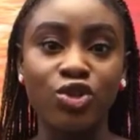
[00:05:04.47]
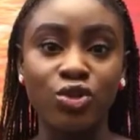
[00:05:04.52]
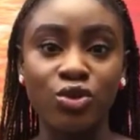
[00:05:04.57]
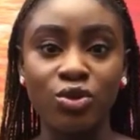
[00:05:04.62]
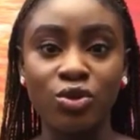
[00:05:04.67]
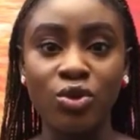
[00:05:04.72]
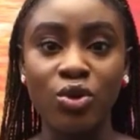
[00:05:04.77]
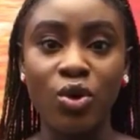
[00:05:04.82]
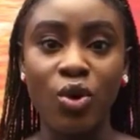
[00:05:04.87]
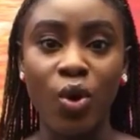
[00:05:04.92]

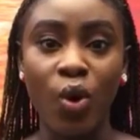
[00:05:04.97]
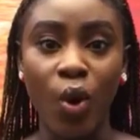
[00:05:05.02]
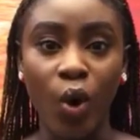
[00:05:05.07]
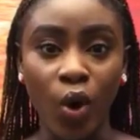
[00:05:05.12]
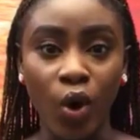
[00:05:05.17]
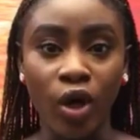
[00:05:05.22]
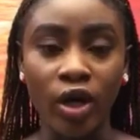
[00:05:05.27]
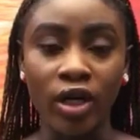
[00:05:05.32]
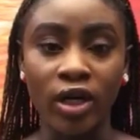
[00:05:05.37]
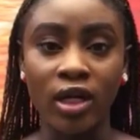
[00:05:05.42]
you
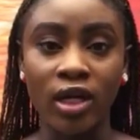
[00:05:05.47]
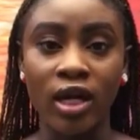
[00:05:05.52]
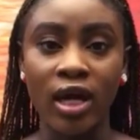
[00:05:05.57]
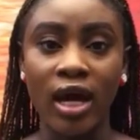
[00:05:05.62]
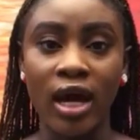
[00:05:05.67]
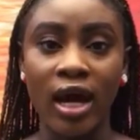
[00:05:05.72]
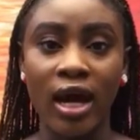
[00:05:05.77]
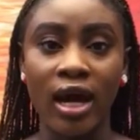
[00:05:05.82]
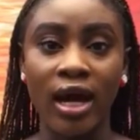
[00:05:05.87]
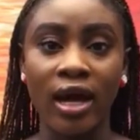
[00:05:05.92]
on
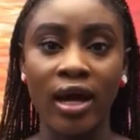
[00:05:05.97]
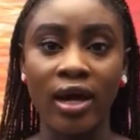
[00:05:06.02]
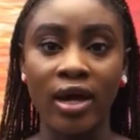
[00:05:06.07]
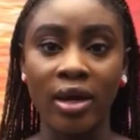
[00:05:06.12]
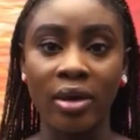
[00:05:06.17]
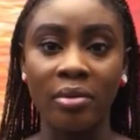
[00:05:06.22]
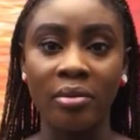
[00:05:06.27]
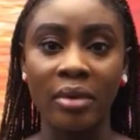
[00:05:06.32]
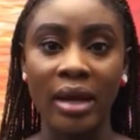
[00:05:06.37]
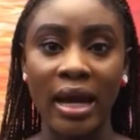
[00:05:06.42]

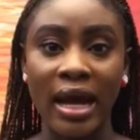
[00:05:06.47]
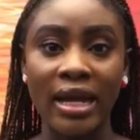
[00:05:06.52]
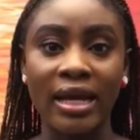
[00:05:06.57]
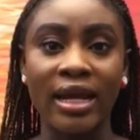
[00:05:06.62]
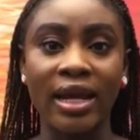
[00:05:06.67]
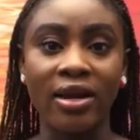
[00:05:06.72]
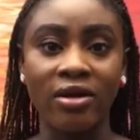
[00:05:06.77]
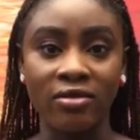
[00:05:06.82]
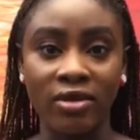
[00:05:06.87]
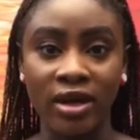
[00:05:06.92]
um, an
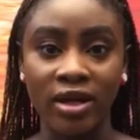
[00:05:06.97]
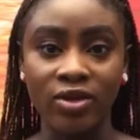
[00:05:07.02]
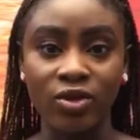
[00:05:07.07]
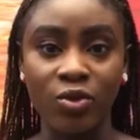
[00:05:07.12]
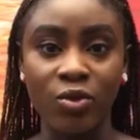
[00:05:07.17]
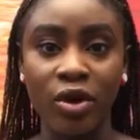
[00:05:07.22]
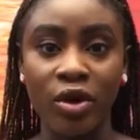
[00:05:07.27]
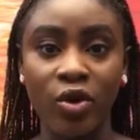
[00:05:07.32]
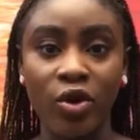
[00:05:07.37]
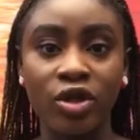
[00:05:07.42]
errand or
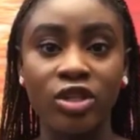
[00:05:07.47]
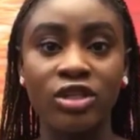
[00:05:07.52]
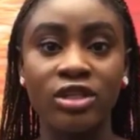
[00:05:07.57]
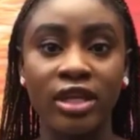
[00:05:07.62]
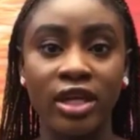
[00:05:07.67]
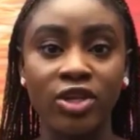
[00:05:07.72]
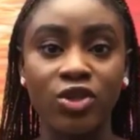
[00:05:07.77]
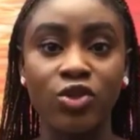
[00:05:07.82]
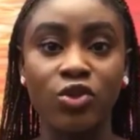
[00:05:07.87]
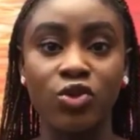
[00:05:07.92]
when God
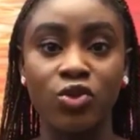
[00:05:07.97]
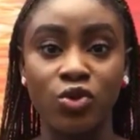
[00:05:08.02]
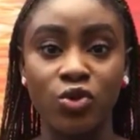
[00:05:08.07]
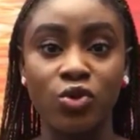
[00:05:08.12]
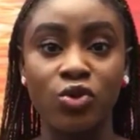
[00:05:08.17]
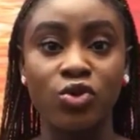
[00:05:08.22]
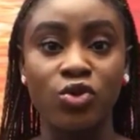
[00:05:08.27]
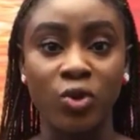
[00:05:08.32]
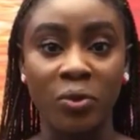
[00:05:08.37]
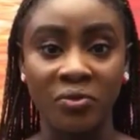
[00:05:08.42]
sends you to
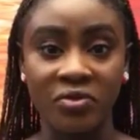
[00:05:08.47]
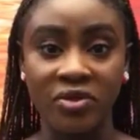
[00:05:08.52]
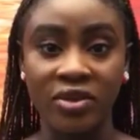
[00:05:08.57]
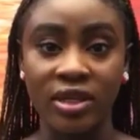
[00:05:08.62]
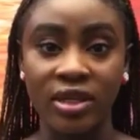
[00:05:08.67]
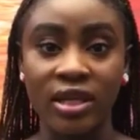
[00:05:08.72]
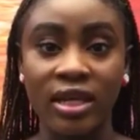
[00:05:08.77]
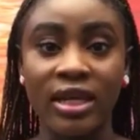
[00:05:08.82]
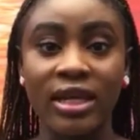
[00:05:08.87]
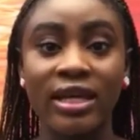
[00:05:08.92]
do
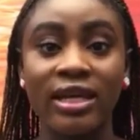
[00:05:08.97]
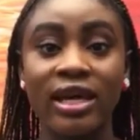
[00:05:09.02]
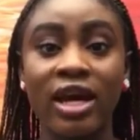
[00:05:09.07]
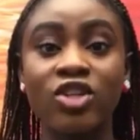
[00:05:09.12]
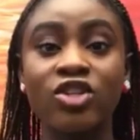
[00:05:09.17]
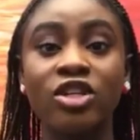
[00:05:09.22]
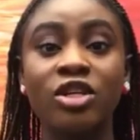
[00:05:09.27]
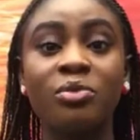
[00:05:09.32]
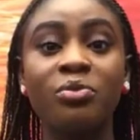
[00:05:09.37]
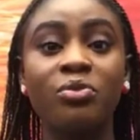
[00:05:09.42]
something, He
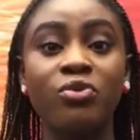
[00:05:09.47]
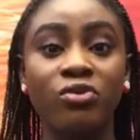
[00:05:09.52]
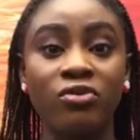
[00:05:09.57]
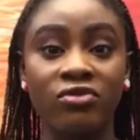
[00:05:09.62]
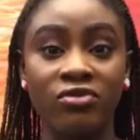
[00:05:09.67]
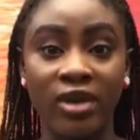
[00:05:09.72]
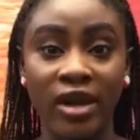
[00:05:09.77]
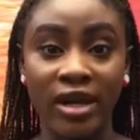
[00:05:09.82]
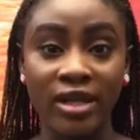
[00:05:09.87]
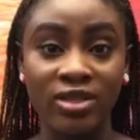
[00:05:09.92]
actually
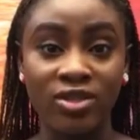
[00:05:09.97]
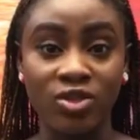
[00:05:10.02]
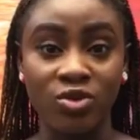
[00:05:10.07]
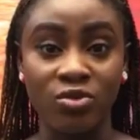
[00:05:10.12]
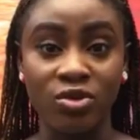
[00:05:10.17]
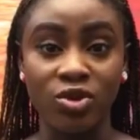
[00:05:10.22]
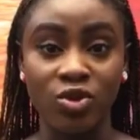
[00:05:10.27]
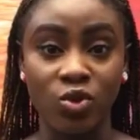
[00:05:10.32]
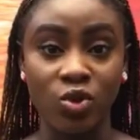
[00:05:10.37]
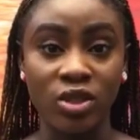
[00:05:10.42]
provides the
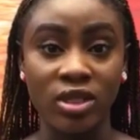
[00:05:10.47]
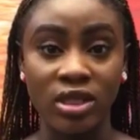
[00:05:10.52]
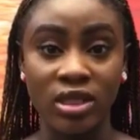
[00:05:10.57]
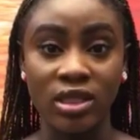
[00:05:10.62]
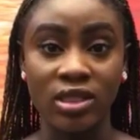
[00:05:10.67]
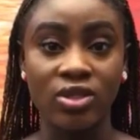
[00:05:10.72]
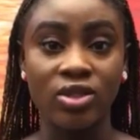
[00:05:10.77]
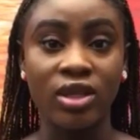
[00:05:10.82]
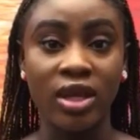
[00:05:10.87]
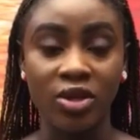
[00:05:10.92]

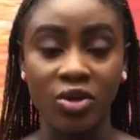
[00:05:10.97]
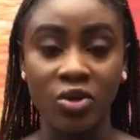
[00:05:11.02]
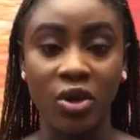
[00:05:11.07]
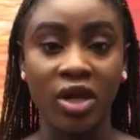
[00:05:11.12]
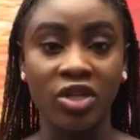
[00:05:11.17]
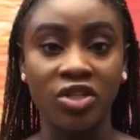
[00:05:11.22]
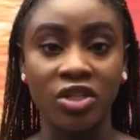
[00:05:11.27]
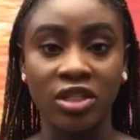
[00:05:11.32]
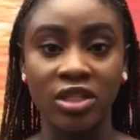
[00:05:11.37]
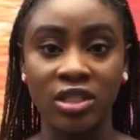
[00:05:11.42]
resources that you
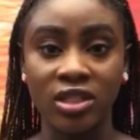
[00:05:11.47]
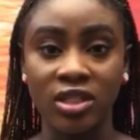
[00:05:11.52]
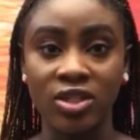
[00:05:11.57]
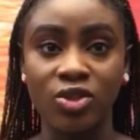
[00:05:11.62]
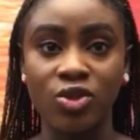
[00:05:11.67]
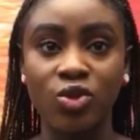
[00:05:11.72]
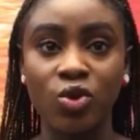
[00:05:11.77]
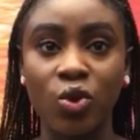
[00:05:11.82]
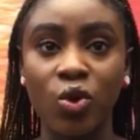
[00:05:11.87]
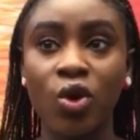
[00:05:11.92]
actually need.
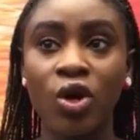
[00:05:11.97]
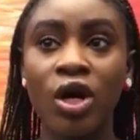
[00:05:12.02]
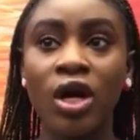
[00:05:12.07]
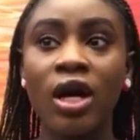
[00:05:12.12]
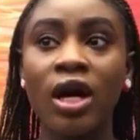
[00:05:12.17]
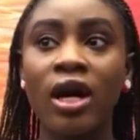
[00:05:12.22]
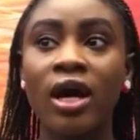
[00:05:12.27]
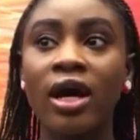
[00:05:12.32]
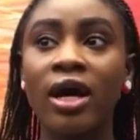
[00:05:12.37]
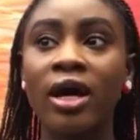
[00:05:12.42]
So
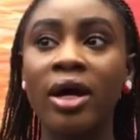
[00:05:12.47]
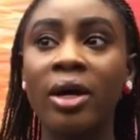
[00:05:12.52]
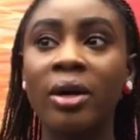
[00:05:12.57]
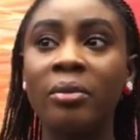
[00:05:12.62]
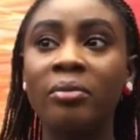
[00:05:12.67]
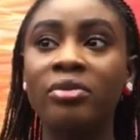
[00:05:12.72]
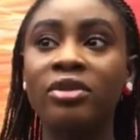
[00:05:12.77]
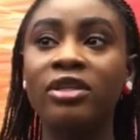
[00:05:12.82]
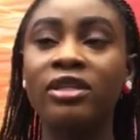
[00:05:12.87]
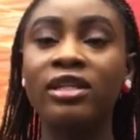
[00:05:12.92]

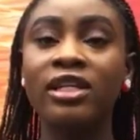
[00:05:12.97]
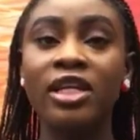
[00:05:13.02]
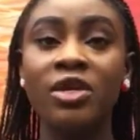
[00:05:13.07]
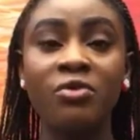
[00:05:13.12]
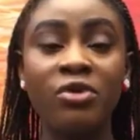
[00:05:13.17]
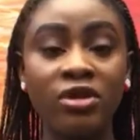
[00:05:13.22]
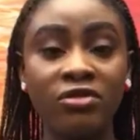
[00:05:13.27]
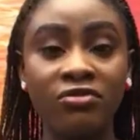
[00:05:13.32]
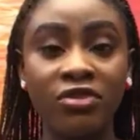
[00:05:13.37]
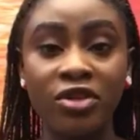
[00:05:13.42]
um, the
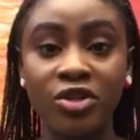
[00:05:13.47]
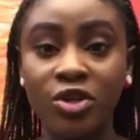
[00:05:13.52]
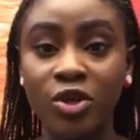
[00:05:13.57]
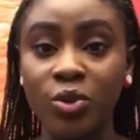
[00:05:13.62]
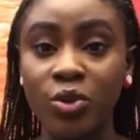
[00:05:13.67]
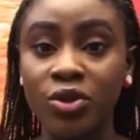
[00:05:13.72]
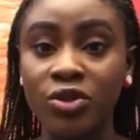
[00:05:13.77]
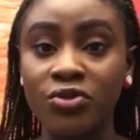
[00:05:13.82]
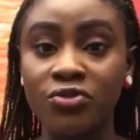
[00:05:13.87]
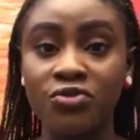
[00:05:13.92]
lyric video
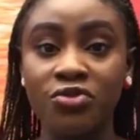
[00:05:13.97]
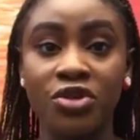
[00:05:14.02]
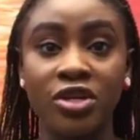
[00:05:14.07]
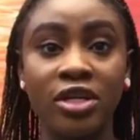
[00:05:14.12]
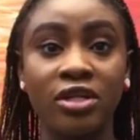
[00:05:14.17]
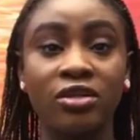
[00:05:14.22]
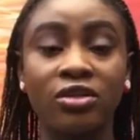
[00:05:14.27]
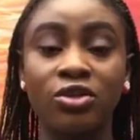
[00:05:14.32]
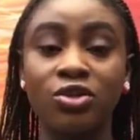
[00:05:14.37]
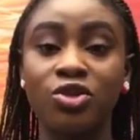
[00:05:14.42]
was
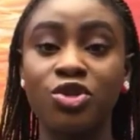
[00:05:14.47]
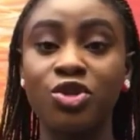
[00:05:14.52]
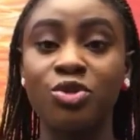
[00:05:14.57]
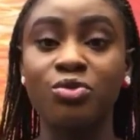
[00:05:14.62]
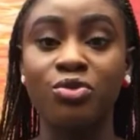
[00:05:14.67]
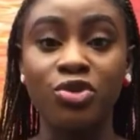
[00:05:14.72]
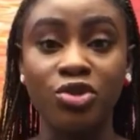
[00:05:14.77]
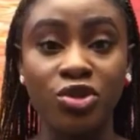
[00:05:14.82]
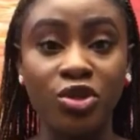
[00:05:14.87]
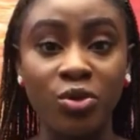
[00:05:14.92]
free, the
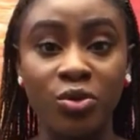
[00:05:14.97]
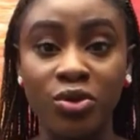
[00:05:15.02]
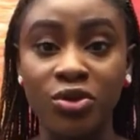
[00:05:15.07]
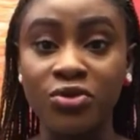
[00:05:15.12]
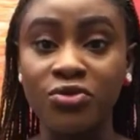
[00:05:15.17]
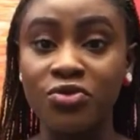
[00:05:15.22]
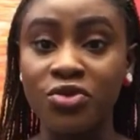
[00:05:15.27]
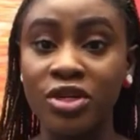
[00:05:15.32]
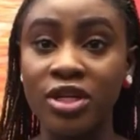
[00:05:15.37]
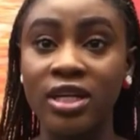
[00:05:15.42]
distribution was
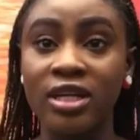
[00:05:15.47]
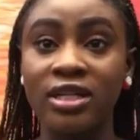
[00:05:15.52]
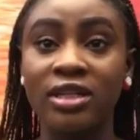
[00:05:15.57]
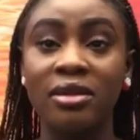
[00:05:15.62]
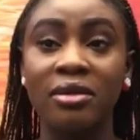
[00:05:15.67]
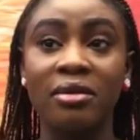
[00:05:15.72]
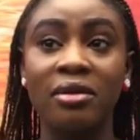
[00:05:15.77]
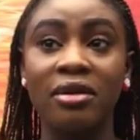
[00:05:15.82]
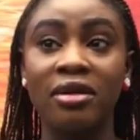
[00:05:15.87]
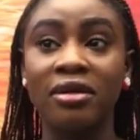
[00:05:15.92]
free,
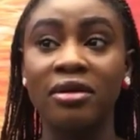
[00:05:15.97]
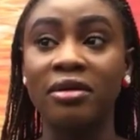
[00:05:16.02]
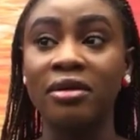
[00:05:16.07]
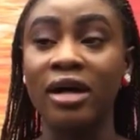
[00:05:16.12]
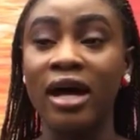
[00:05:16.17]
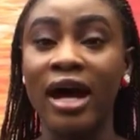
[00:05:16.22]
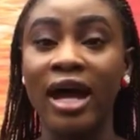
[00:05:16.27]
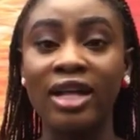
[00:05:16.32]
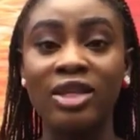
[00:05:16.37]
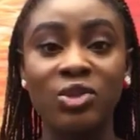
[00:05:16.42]
the
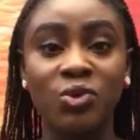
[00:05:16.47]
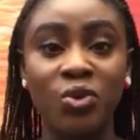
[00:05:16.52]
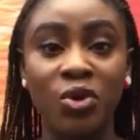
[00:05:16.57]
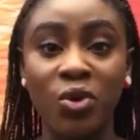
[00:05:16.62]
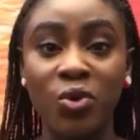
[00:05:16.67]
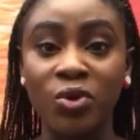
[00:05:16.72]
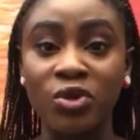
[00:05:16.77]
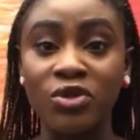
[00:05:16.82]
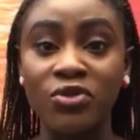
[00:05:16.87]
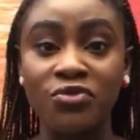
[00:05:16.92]

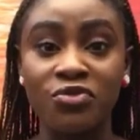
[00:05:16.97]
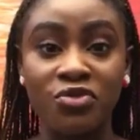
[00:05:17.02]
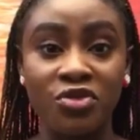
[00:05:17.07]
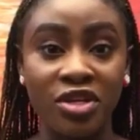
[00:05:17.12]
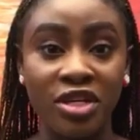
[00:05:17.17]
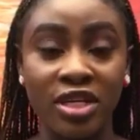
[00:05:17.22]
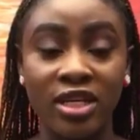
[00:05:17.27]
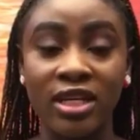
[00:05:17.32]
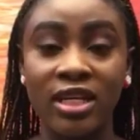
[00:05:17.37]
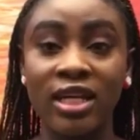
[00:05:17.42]
artwork was
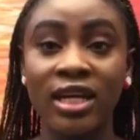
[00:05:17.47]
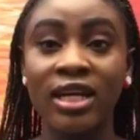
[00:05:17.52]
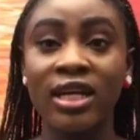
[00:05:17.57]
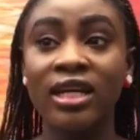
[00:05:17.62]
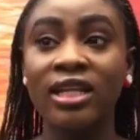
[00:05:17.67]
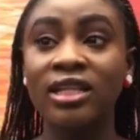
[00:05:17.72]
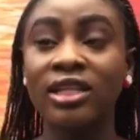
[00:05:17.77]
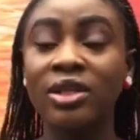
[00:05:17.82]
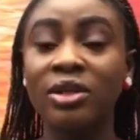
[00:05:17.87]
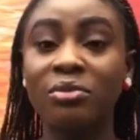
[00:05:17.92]
free,
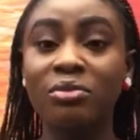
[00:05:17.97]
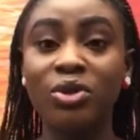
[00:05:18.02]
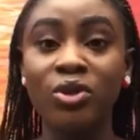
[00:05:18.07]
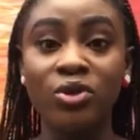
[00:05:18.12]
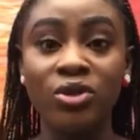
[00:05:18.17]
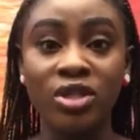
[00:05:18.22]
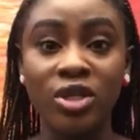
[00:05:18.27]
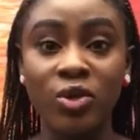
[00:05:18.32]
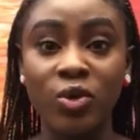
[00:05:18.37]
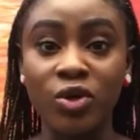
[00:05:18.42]
the
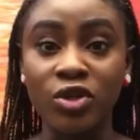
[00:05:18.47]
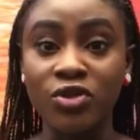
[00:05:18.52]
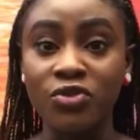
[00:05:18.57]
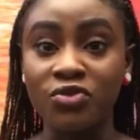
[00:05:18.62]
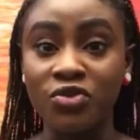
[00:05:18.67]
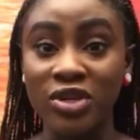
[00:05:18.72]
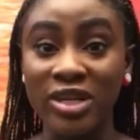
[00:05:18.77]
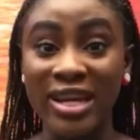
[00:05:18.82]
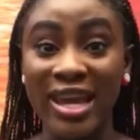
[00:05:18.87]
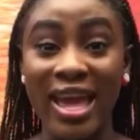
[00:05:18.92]
music was
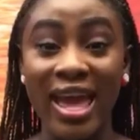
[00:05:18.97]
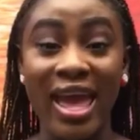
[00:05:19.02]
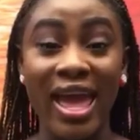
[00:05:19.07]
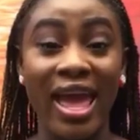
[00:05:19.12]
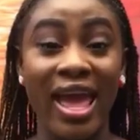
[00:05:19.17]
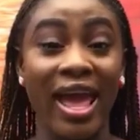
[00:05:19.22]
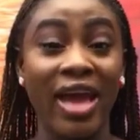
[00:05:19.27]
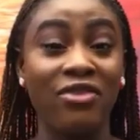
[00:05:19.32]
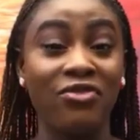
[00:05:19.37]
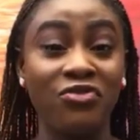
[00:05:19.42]
free,
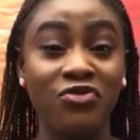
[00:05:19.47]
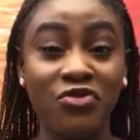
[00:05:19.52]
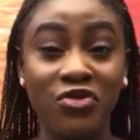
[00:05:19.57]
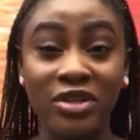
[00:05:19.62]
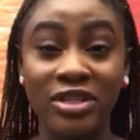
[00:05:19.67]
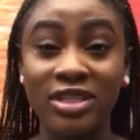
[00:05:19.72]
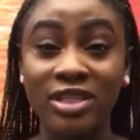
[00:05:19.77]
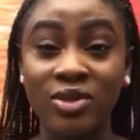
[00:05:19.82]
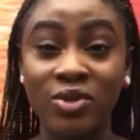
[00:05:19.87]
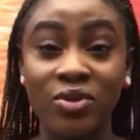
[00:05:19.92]
every
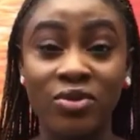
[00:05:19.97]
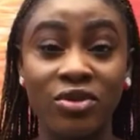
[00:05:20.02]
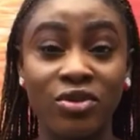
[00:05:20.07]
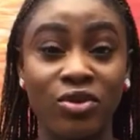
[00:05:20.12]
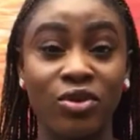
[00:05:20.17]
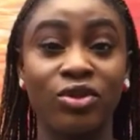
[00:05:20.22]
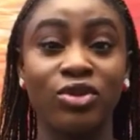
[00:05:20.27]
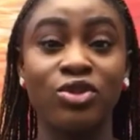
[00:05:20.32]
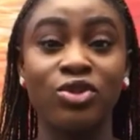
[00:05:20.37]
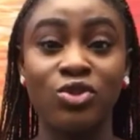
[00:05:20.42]
single thing
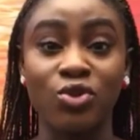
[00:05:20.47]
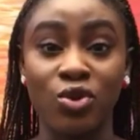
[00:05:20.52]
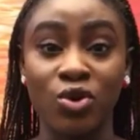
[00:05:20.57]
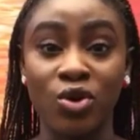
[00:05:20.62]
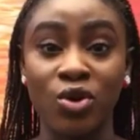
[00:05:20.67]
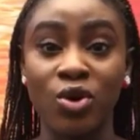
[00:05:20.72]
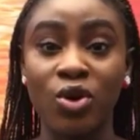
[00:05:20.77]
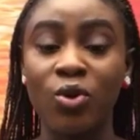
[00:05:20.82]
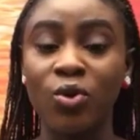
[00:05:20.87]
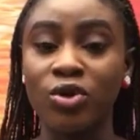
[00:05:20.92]
on this
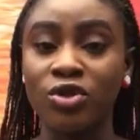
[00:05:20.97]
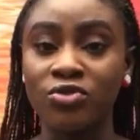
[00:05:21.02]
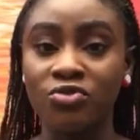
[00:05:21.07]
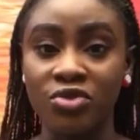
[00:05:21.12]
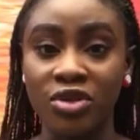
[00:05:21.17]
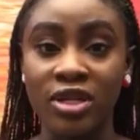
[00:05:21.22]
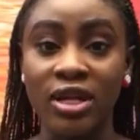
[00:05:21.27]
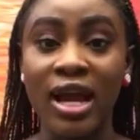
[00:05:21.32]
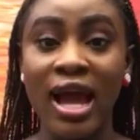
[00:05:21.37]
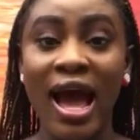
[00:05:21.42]
song was
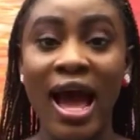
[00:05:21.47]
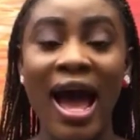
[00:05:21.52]
free.